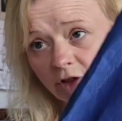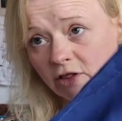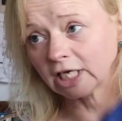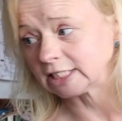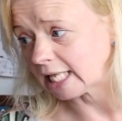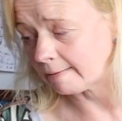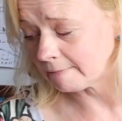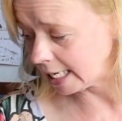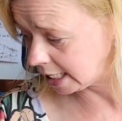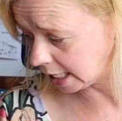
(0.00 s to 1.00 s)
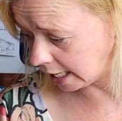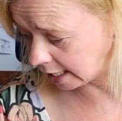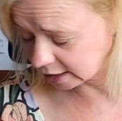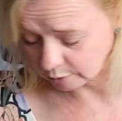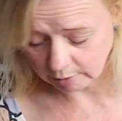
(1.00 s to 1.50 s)
for the things that I'm making,
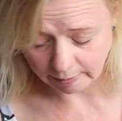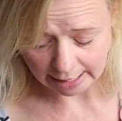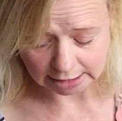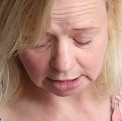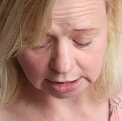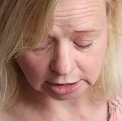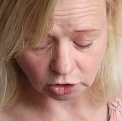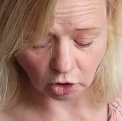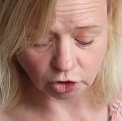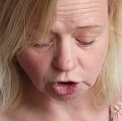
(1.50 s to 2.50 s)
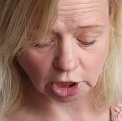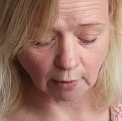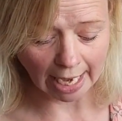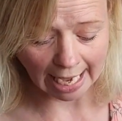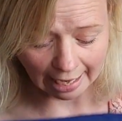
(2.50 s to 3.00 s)
it's probably better that it's not. So
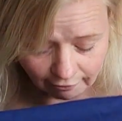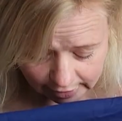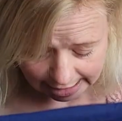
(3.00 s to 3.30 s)
I have a